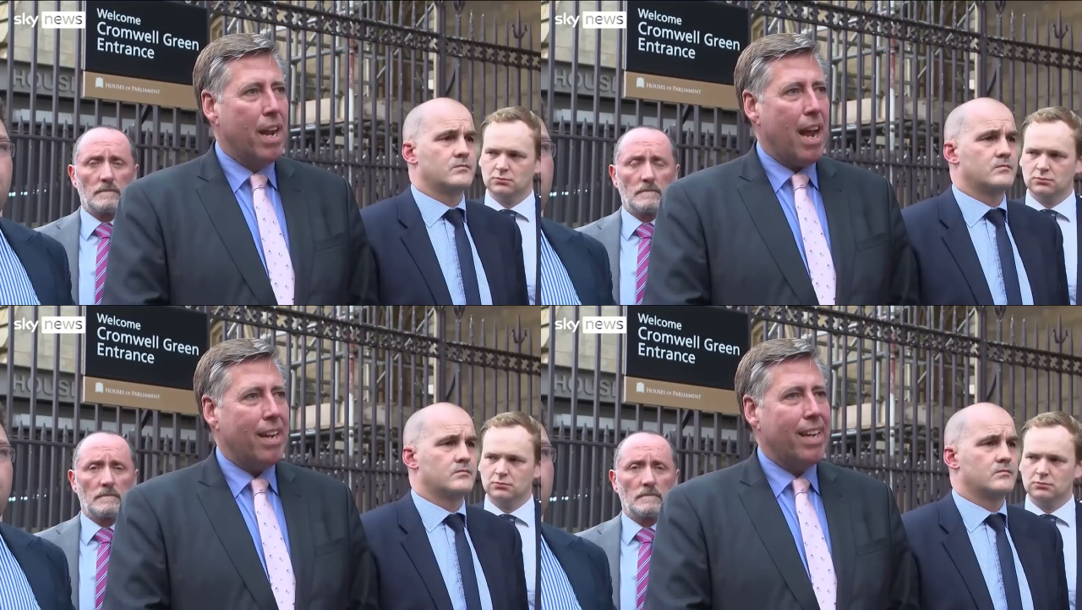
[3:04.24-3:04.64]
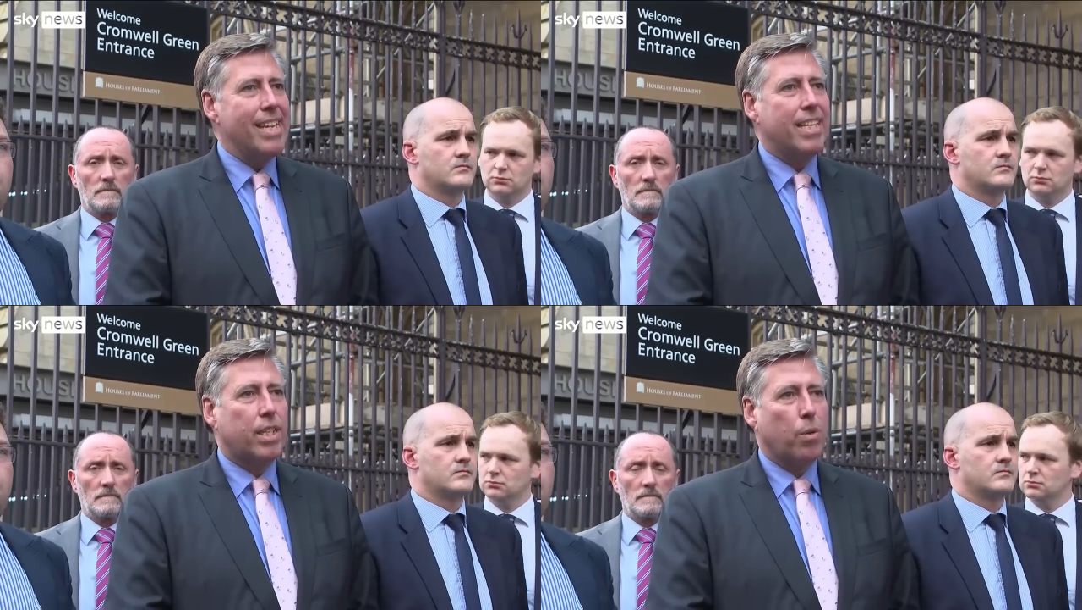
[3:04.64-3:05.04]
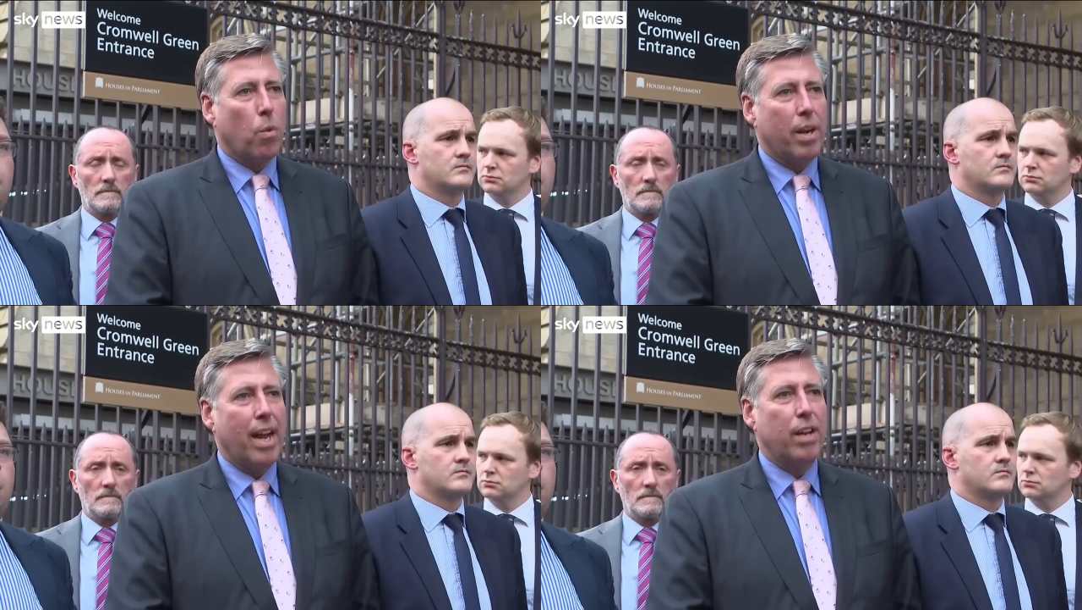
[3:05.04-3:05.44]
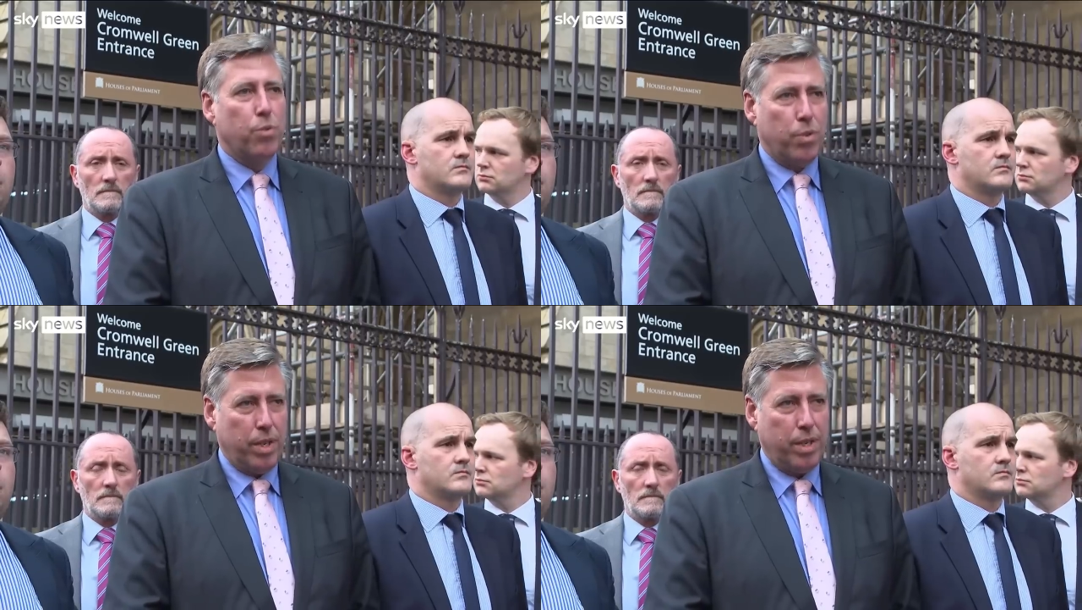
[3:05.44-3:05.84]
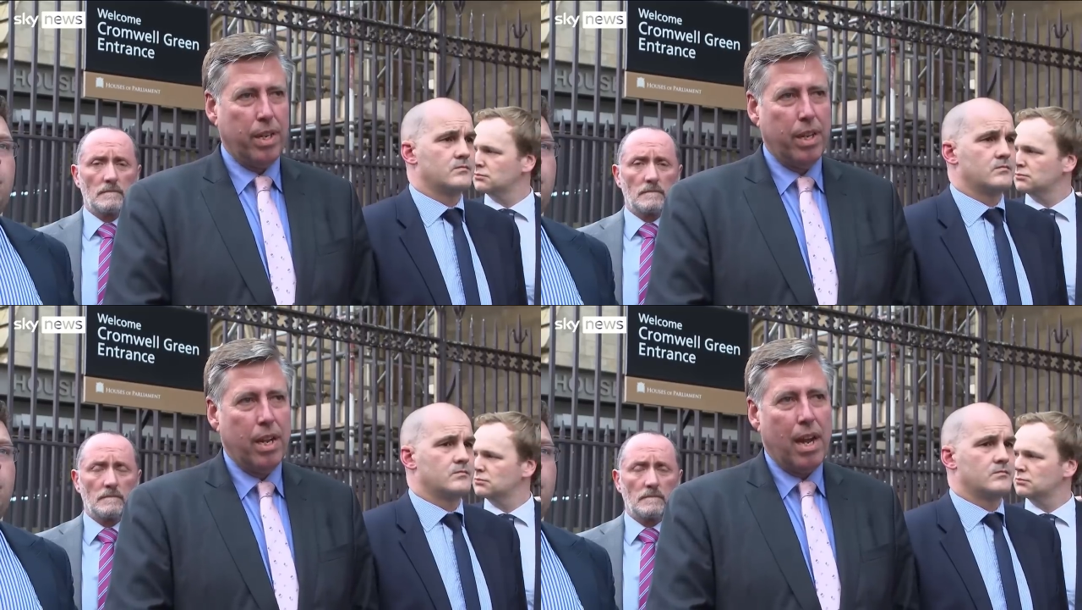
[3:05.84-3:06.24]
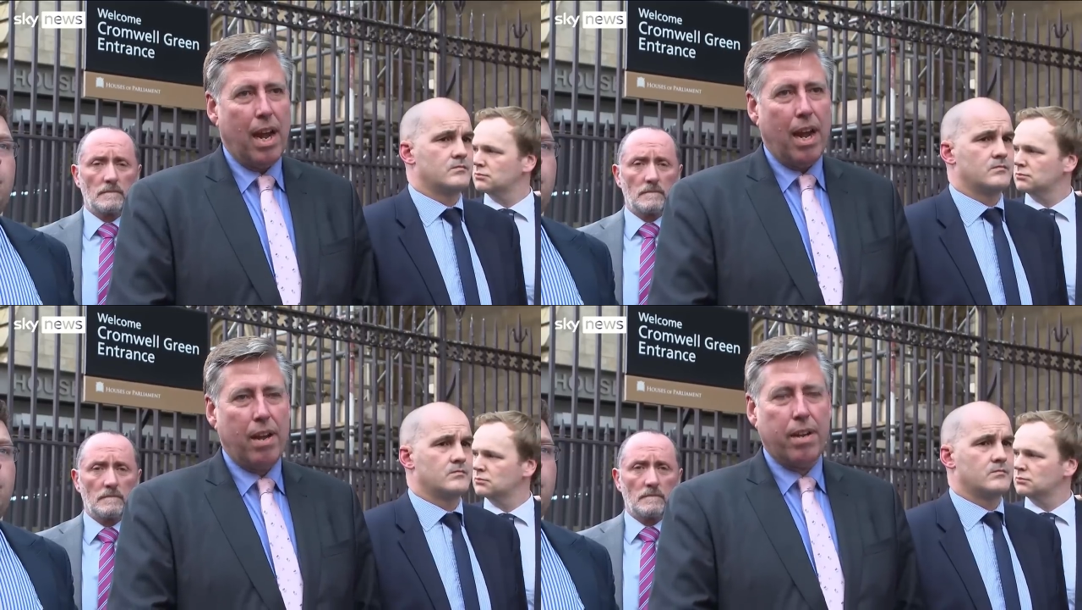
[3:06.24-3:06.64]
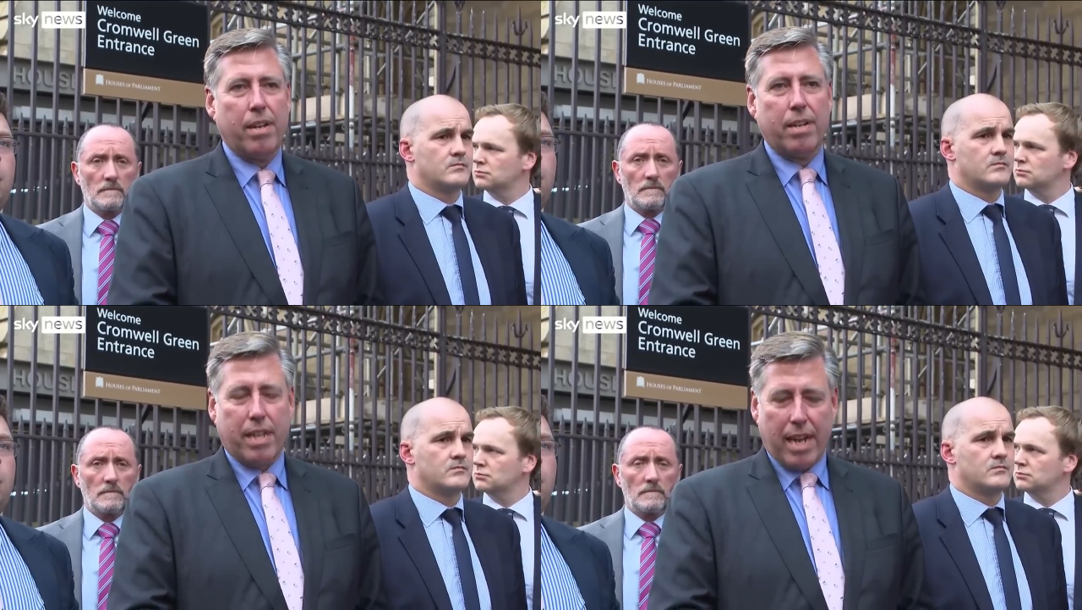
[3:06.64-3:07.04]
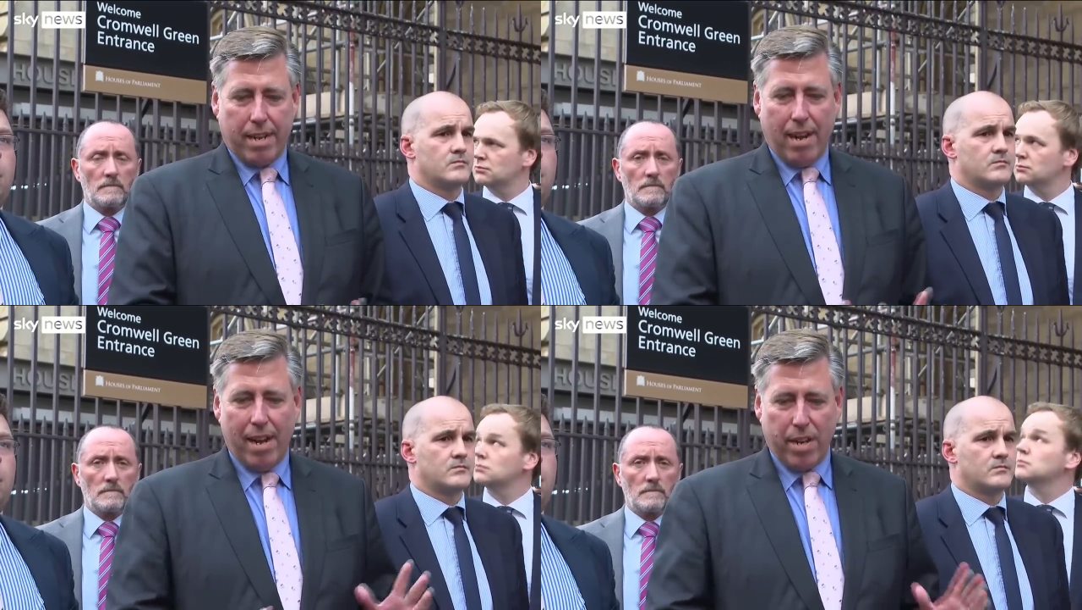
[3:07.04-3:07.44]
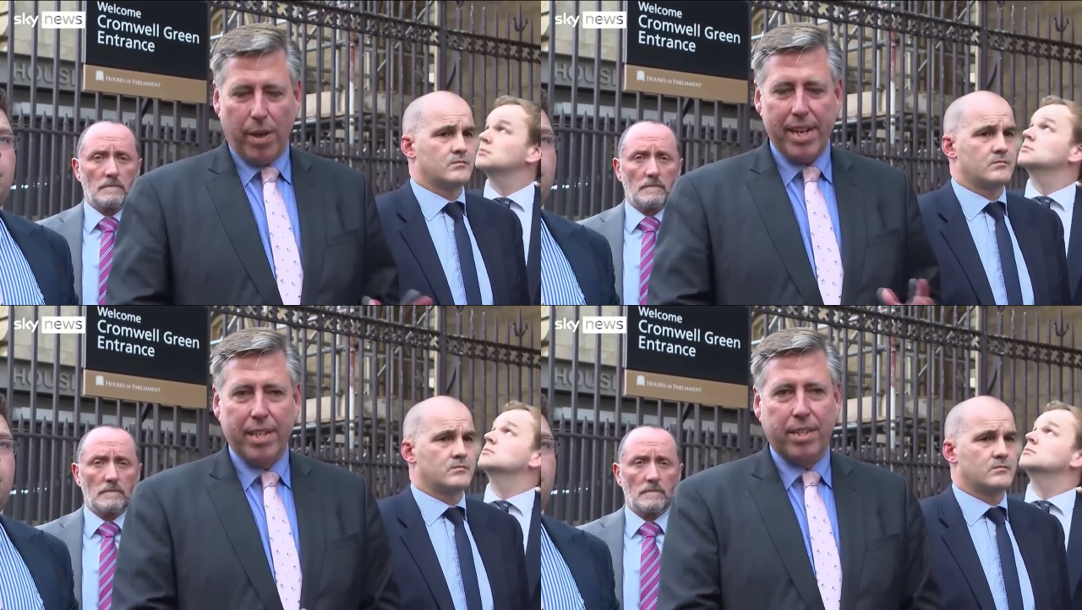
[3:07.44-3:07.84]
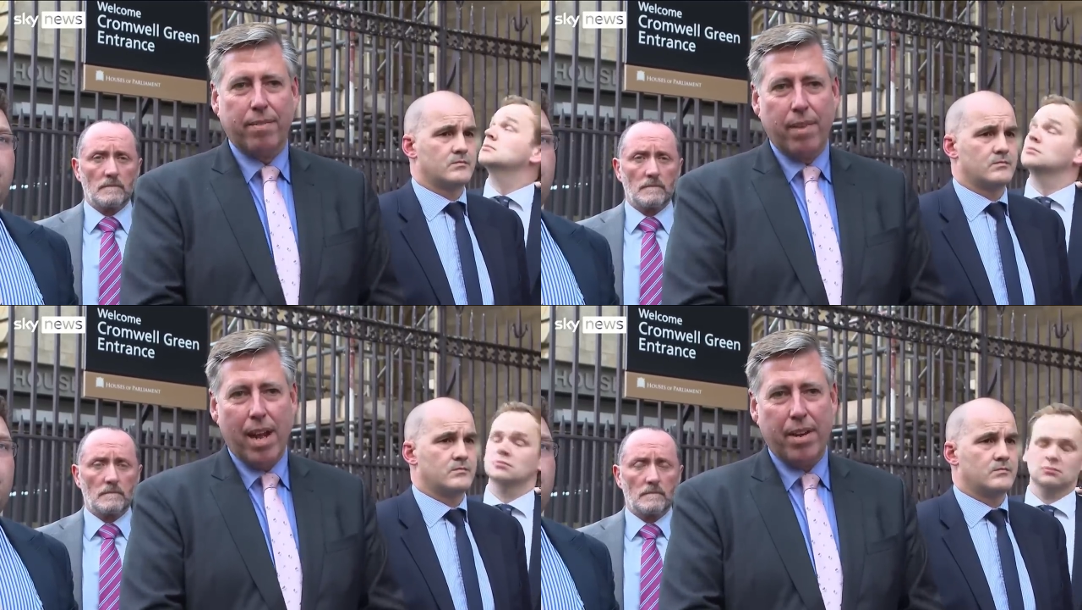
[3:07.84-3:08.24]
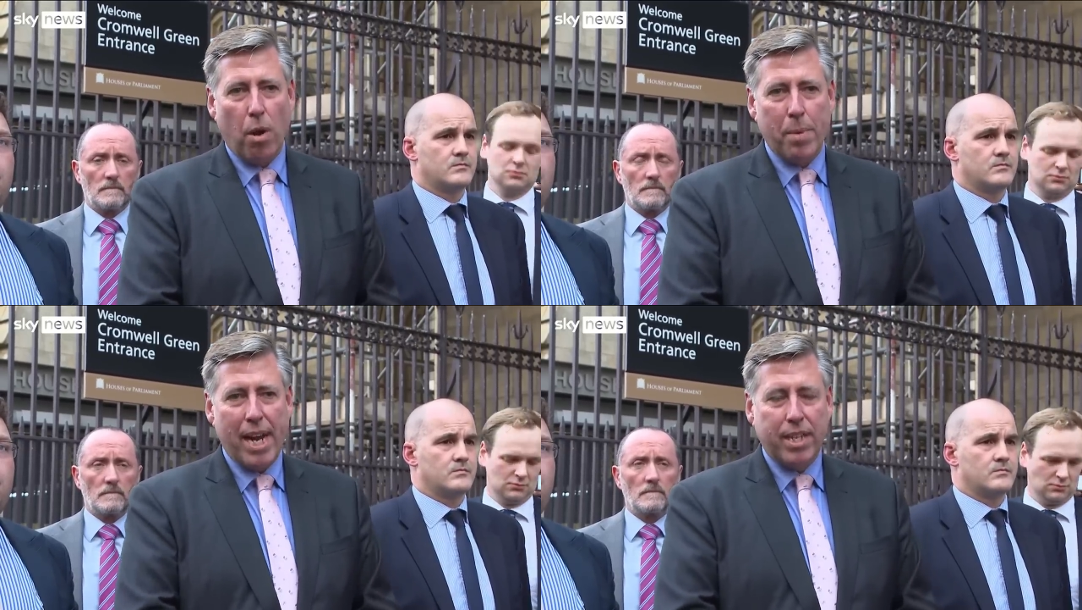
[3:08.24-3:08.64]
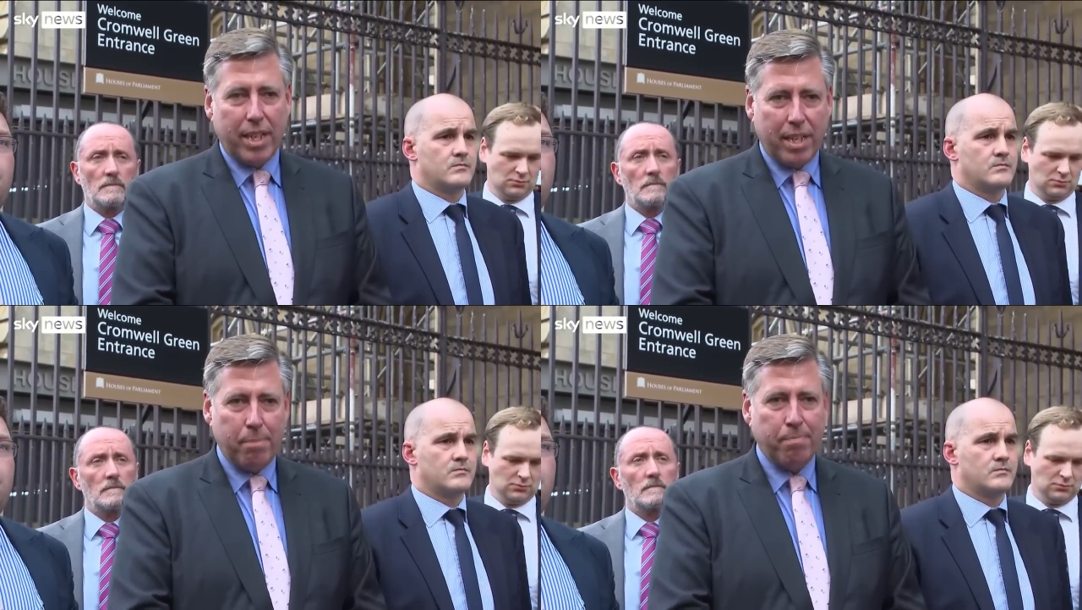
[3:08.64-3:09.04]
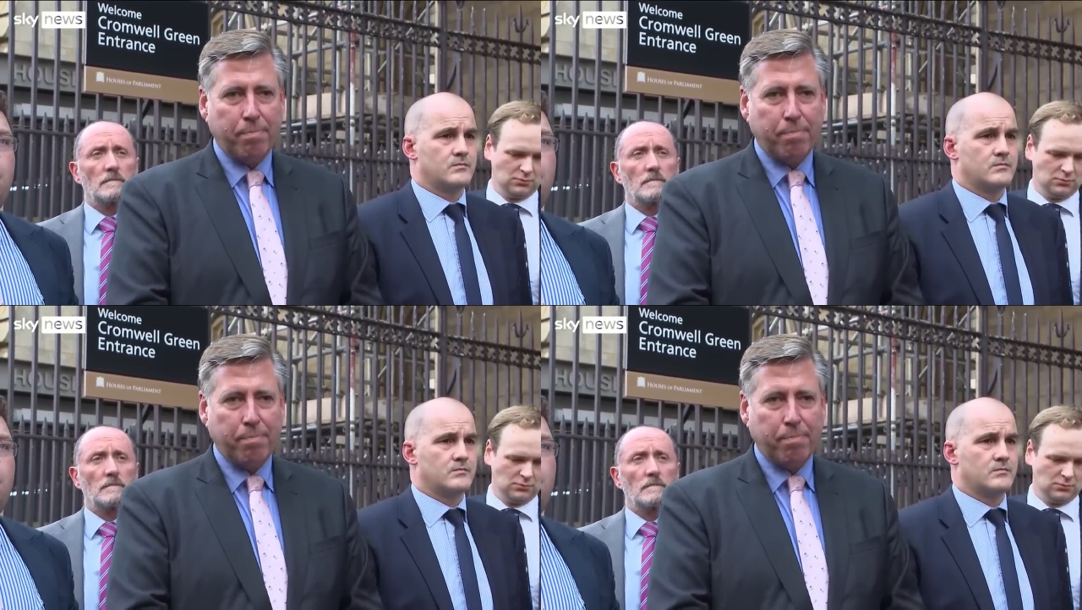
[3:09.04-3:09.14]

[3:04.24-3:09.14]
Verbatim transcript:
Speaker 1: at least 100 uh, uh, colleagues uh, nominating them.